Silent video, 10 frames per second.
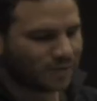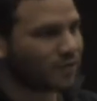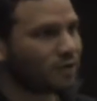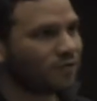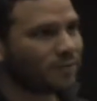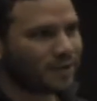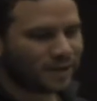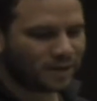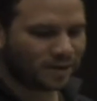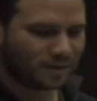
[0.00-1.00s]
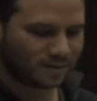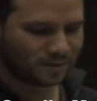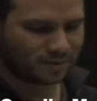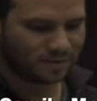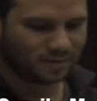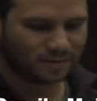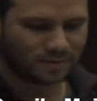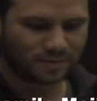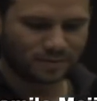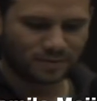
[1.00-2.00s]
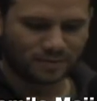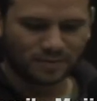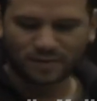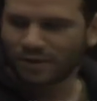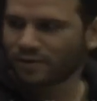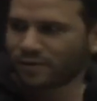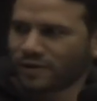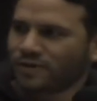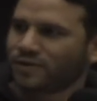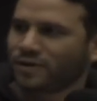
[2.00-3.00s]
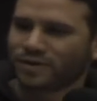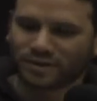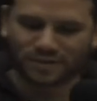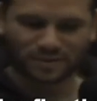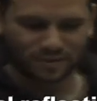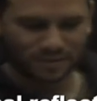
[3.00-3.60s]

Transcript: Thank you all for being here. Thank you for the introduction.